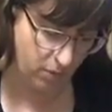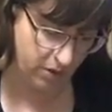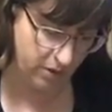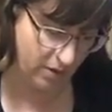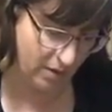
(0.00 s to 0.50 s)
where
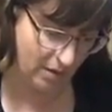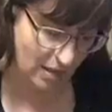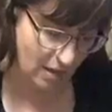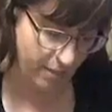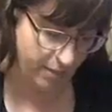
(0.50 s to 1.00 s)
you can
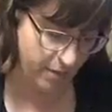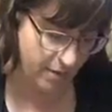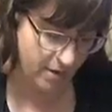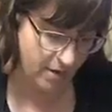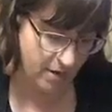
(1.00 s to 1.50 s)
set up
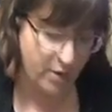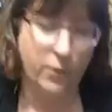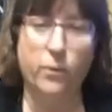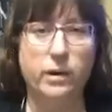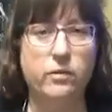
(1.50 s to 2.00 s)

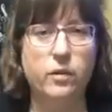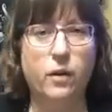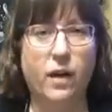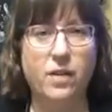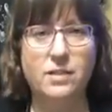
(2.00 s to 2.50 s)
whatever
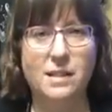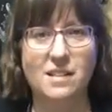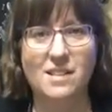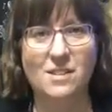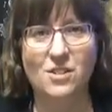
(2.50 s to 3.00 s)
craft it
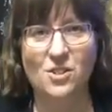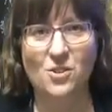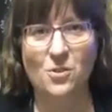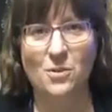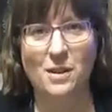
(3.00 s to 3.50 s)
is you
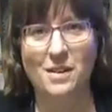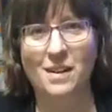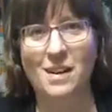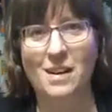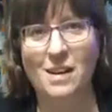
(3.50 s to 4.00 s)
do, and
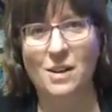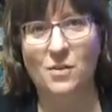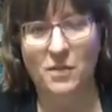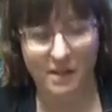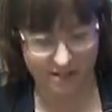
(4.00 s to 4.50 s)

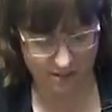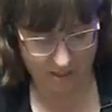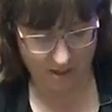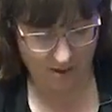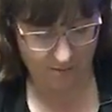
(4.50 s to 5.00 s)
we had a good
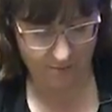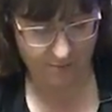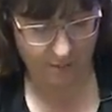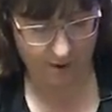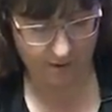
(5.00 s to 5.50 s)
time.
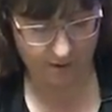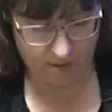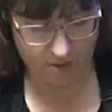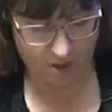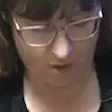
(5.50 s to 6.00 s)
Brought the
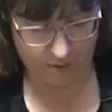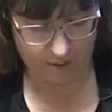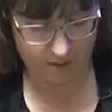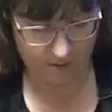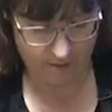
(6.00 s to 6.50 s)
chalk
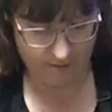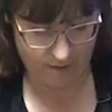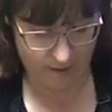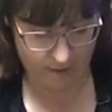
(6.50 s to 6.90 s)
and they